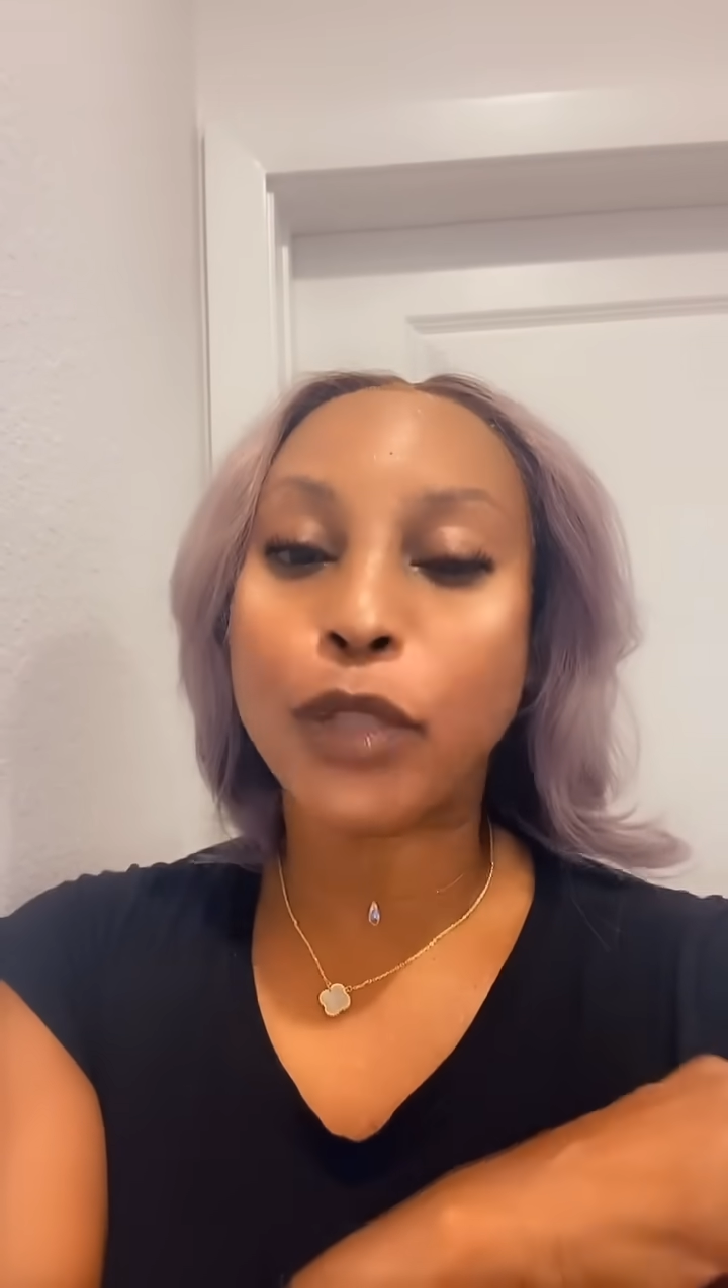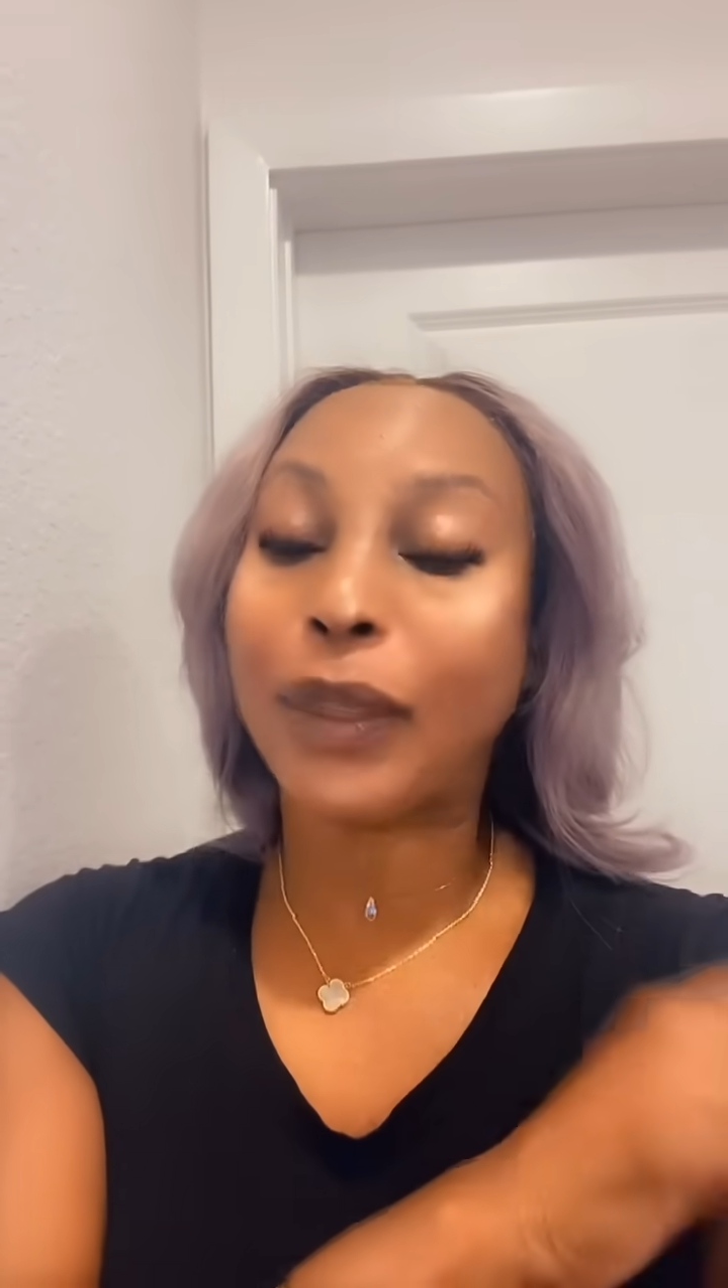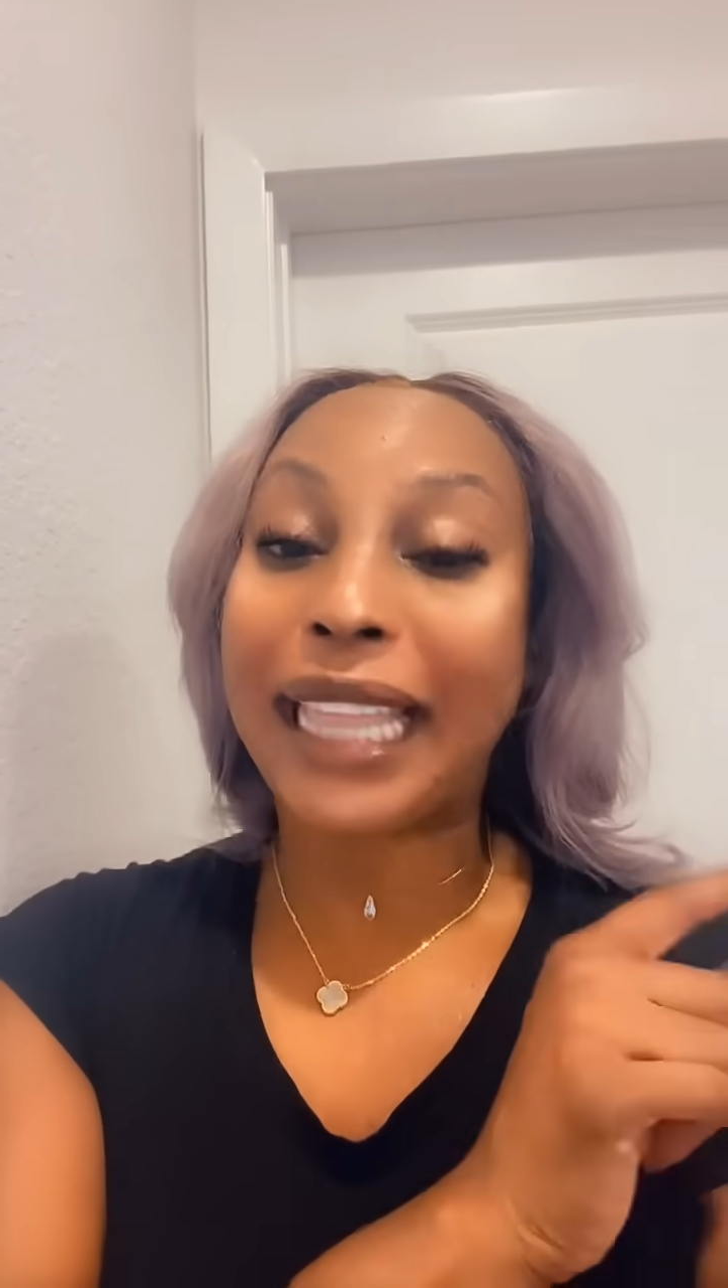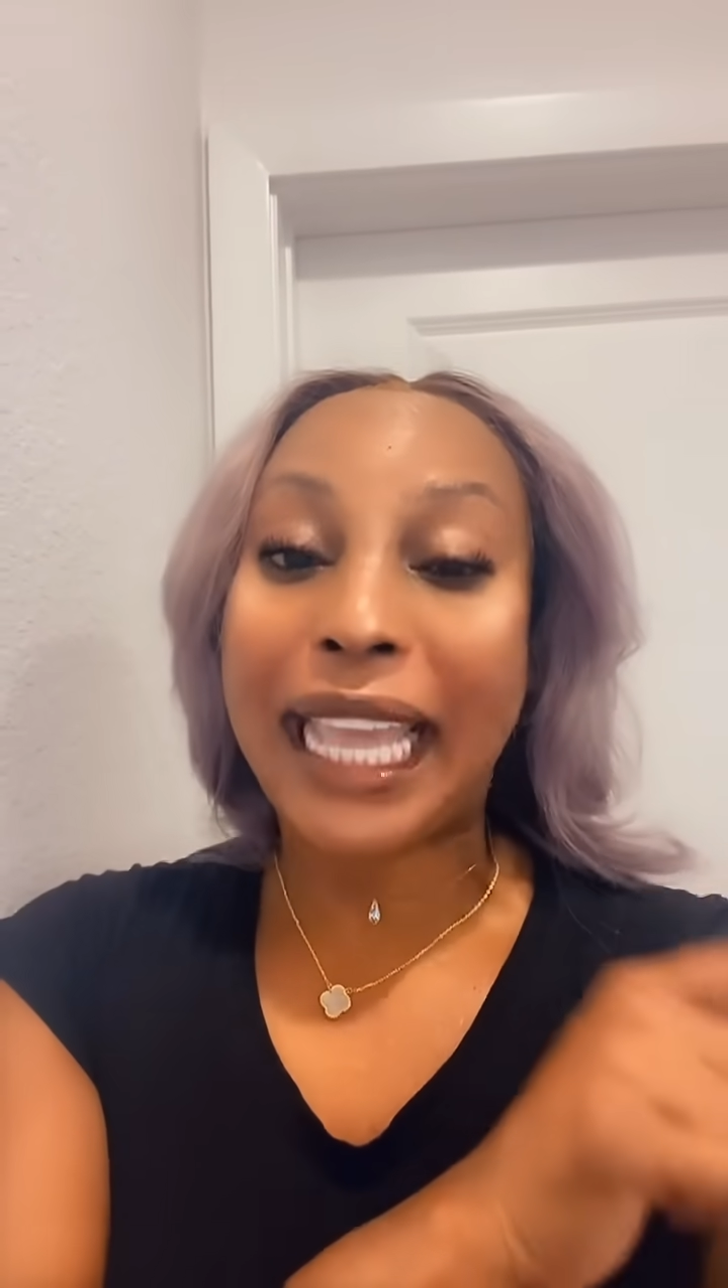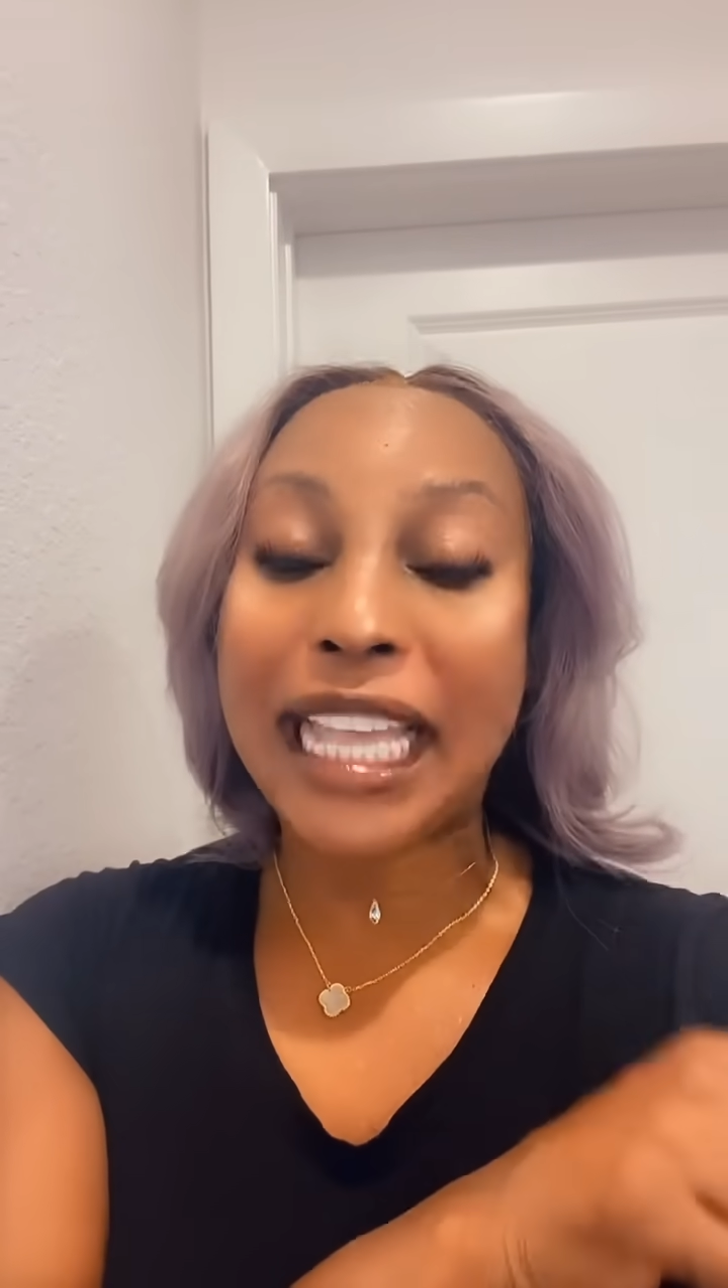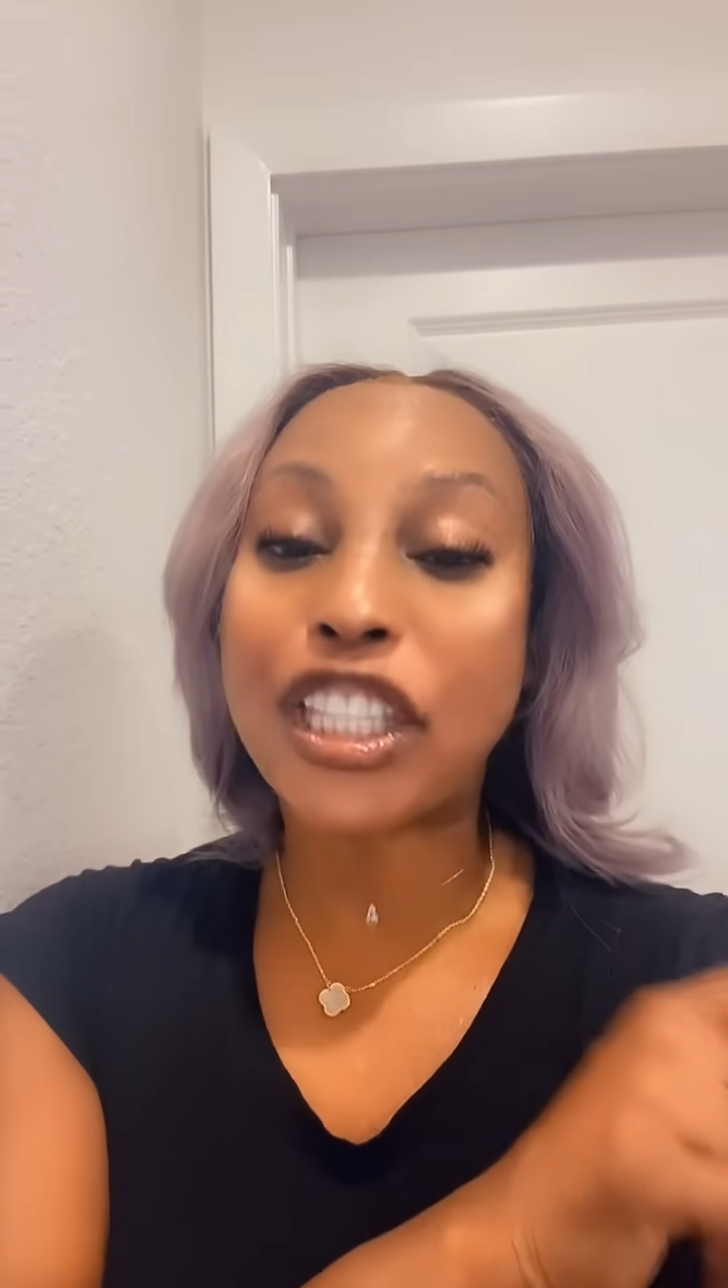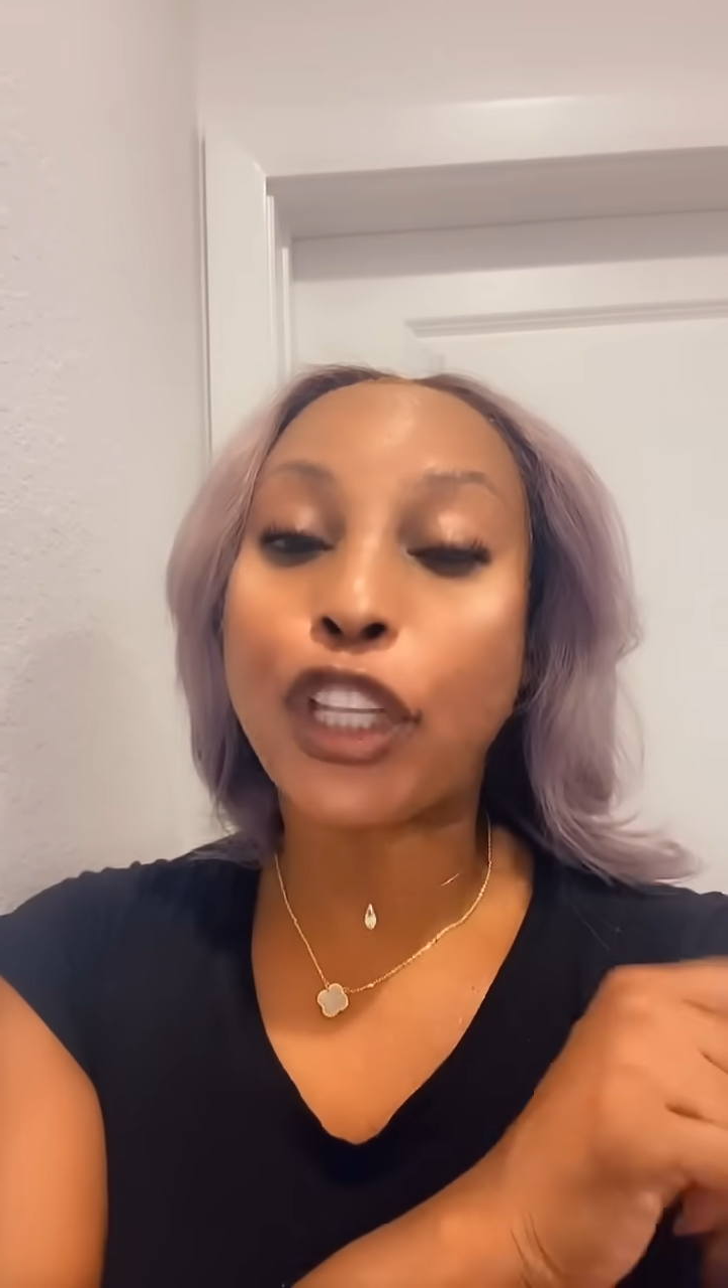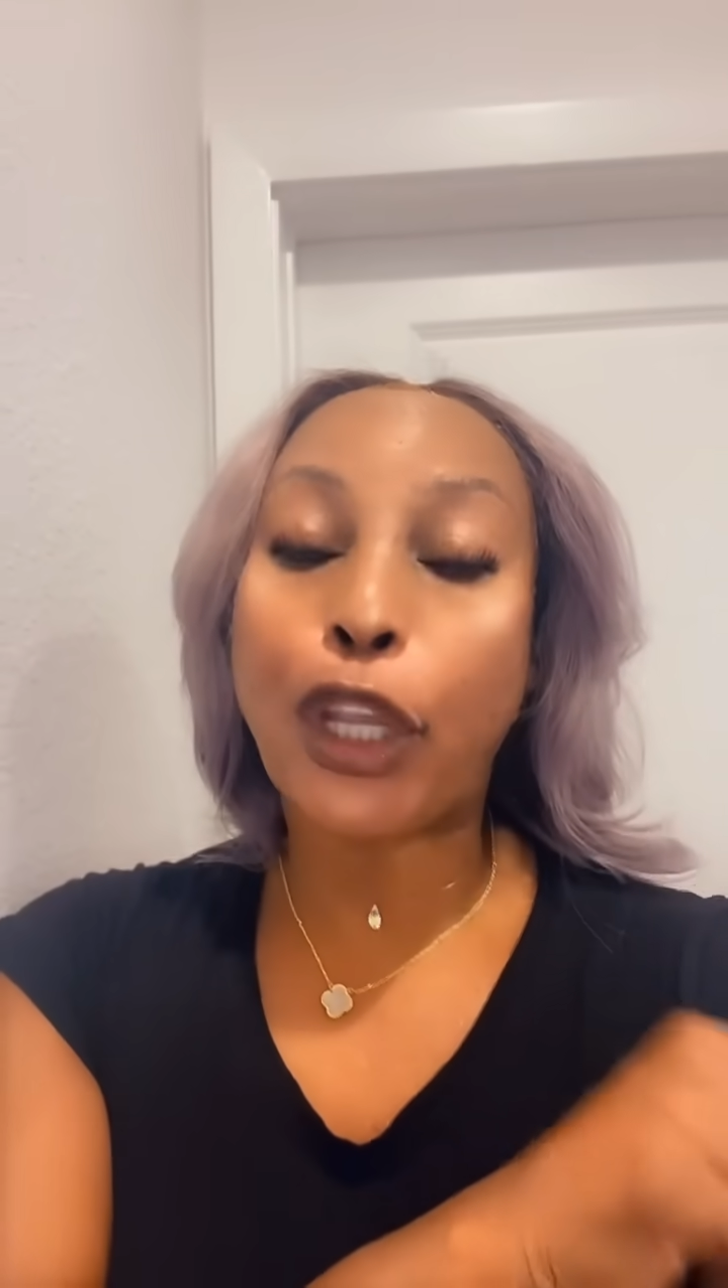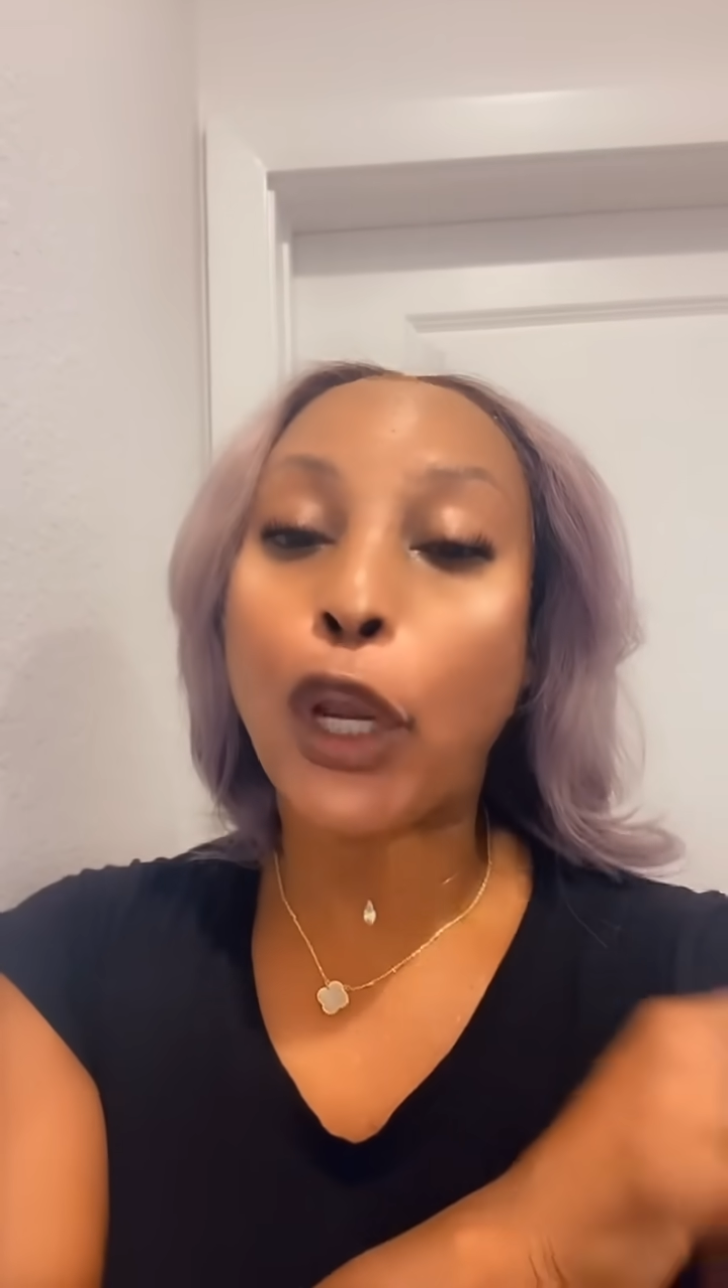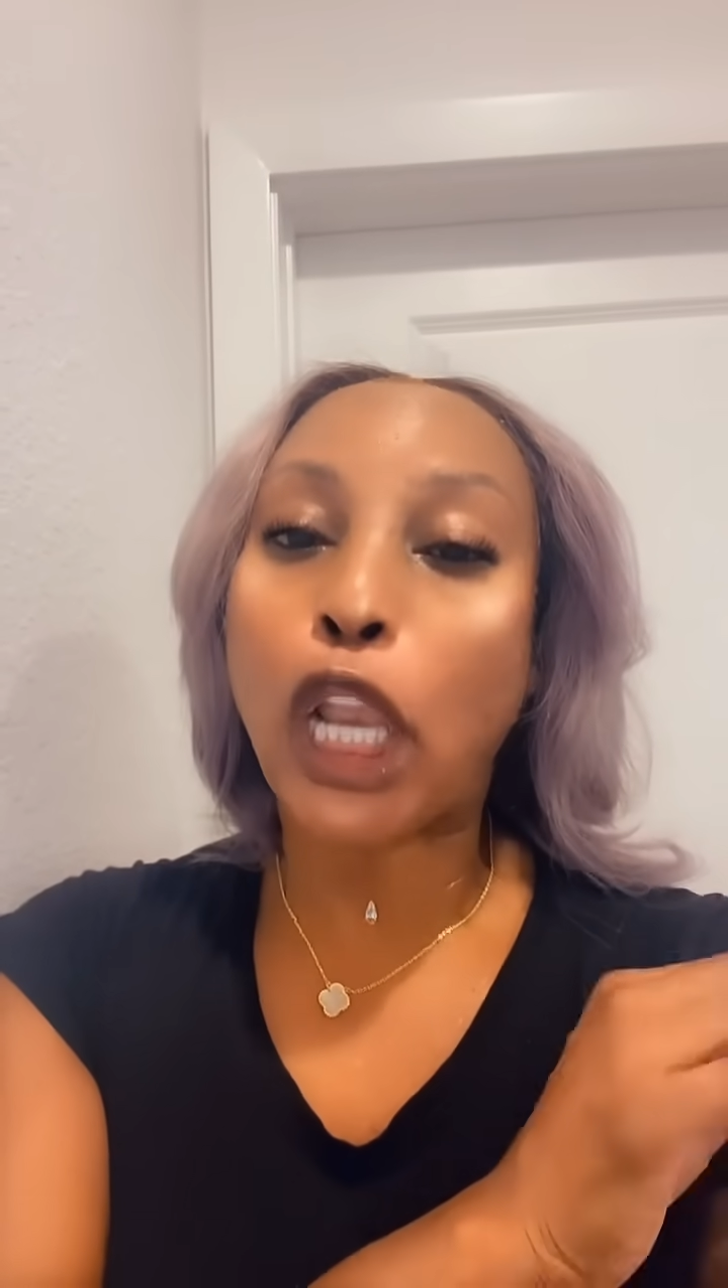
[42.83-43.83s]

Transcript: with the insecure,